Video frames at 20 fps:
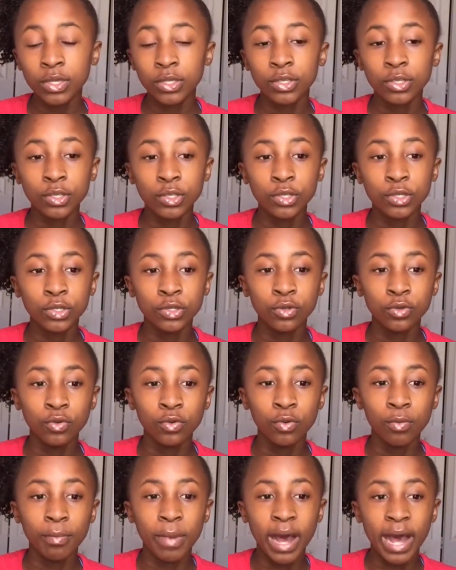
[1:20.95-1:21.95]
You could
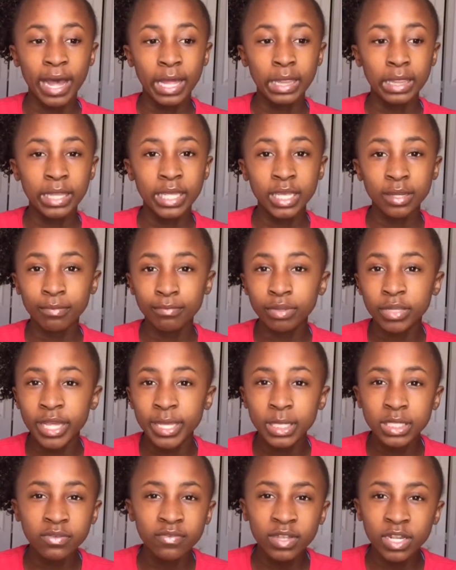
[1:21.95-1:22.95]
do my lit
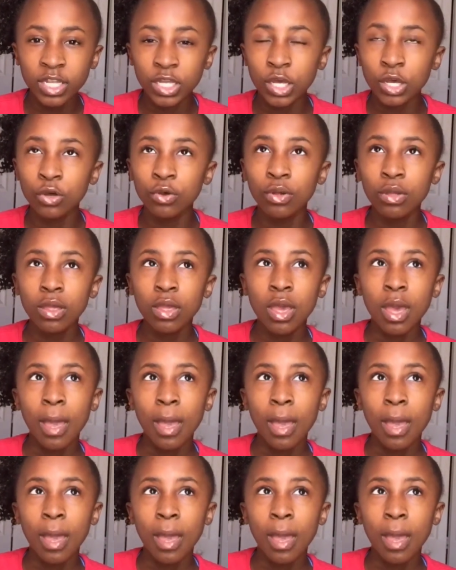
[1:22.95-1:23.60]
playlist video,